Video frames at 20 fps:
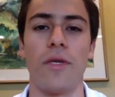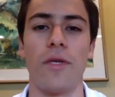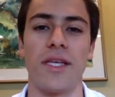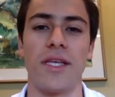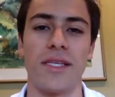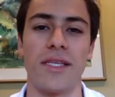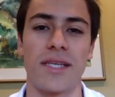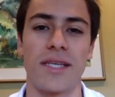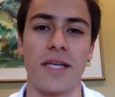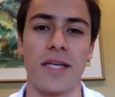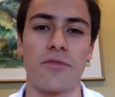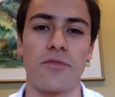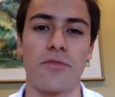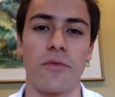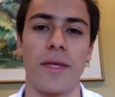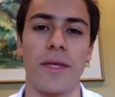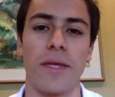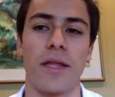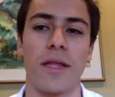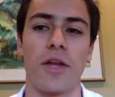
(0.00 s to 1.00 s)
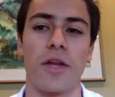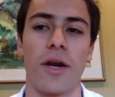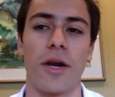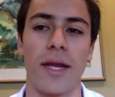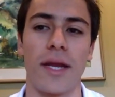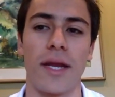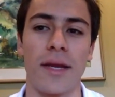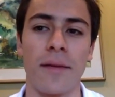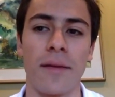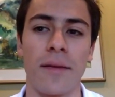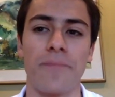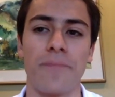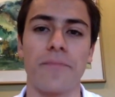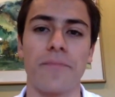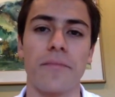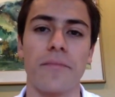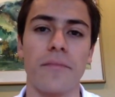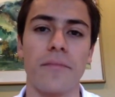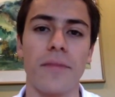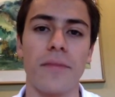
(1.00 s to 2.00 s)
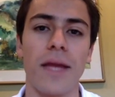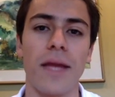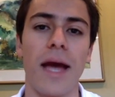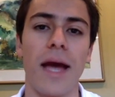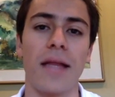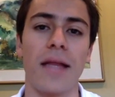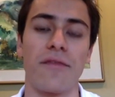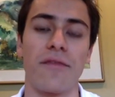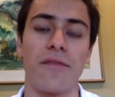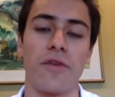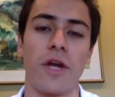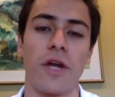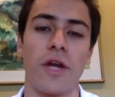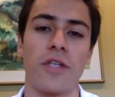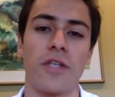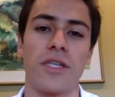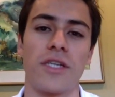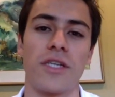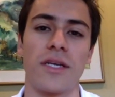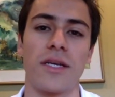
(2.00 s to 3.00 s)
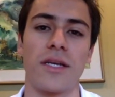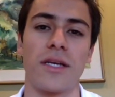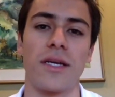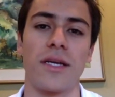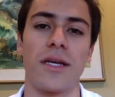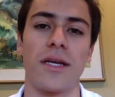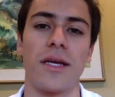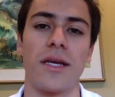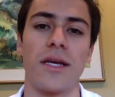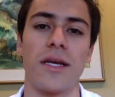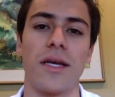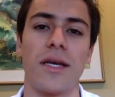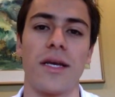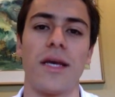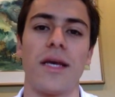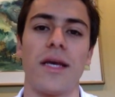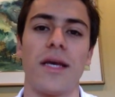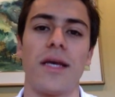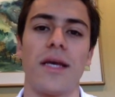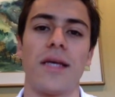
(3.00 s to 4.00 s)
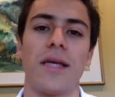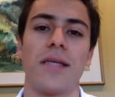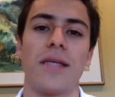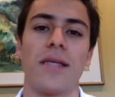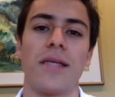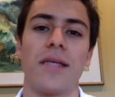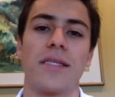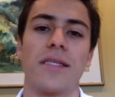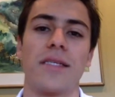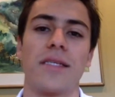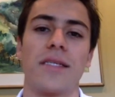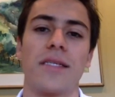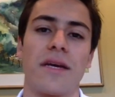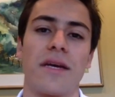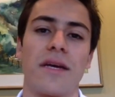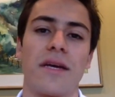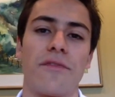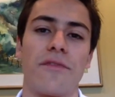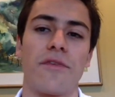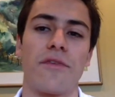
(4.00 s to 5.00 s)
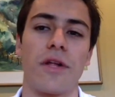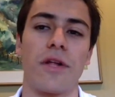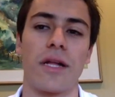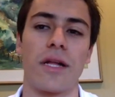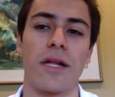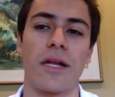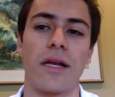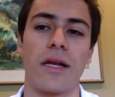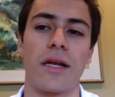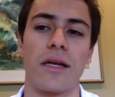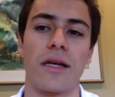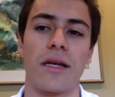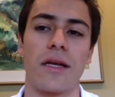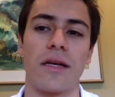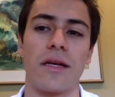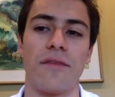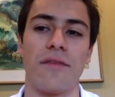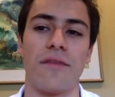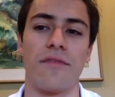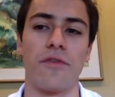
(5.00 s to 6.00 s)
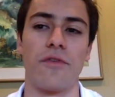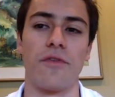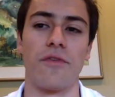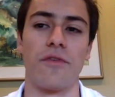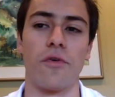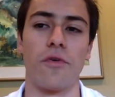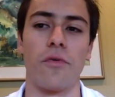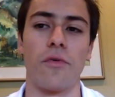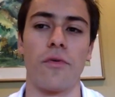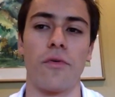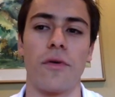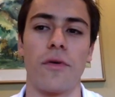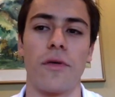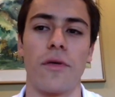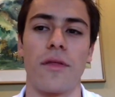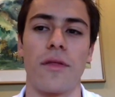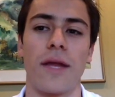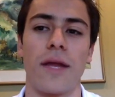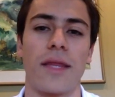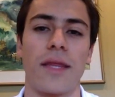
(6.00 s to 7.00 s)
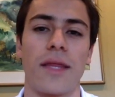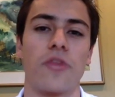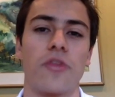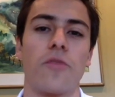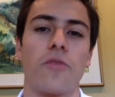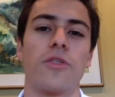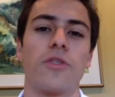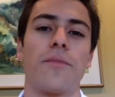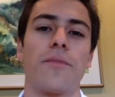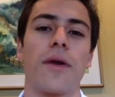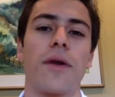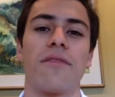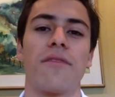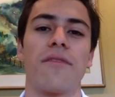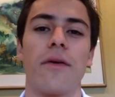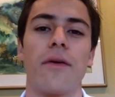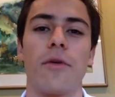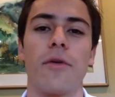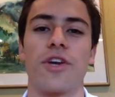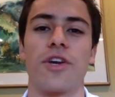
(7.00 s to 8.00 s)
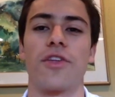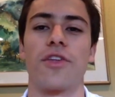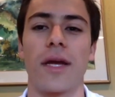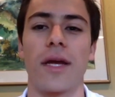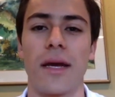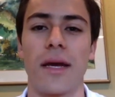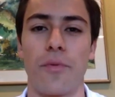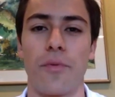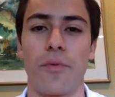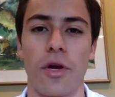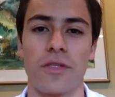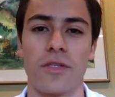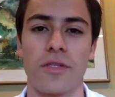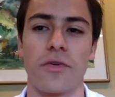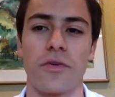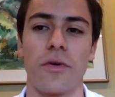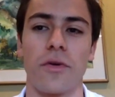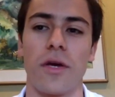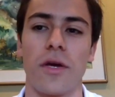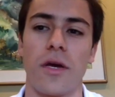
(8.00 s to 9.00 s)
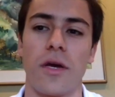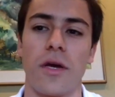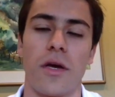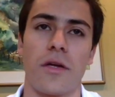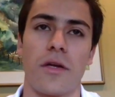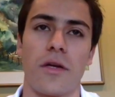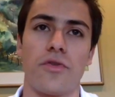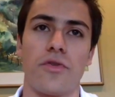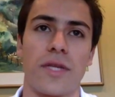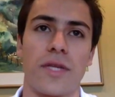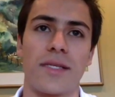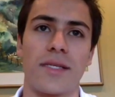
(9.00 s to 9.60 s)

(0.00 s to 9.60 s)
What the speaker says: which in this case would be the targeting. And if you're launching several, if you like, the two most important variables are targeting and product. So